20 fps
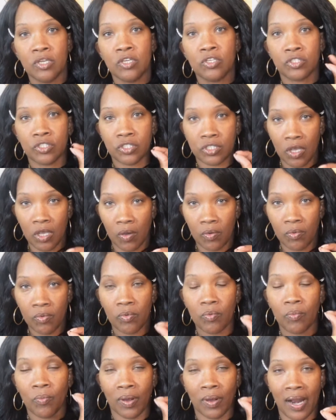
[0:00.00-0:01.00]
So
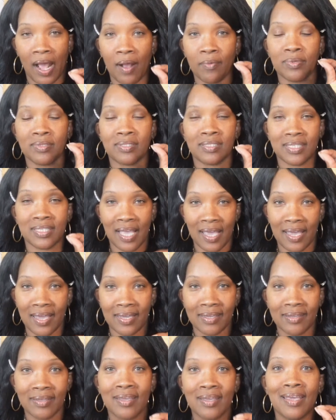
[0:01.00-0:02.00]
what I will
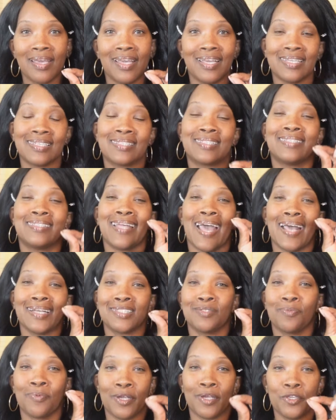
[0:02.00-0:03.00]
say is
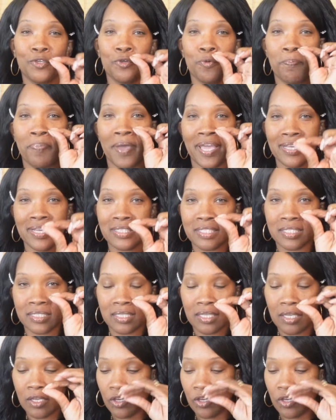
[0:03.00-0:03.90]
that's where you base